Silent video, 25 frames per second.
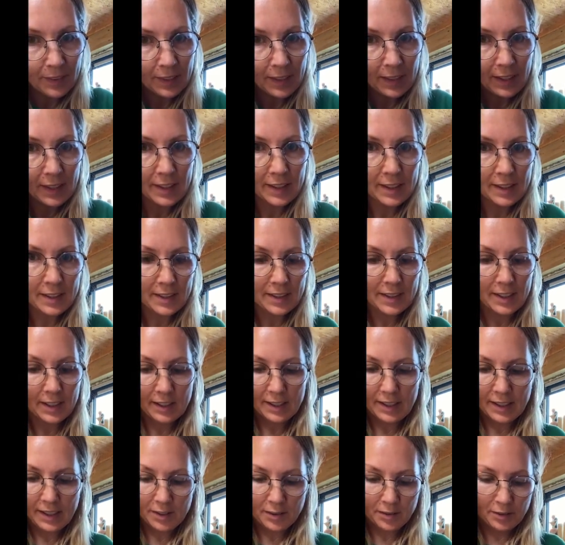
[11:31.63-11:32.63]
and stick
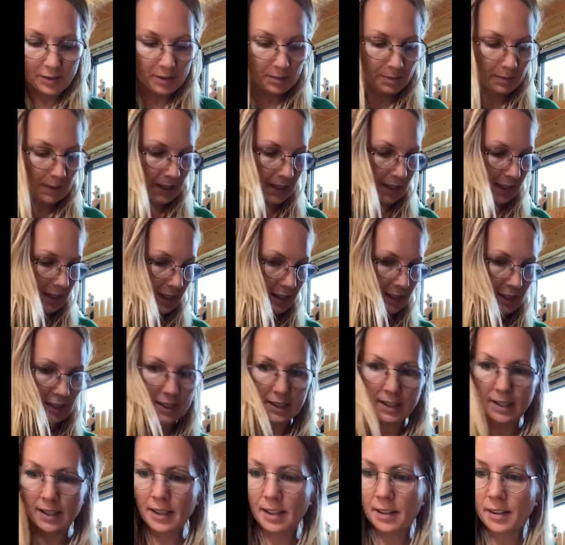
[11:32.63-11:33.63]
that on the back.
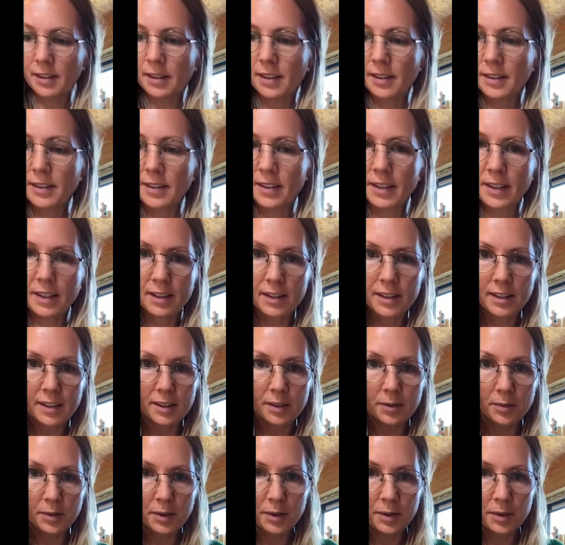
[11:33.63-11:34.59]
I'm going to stick another one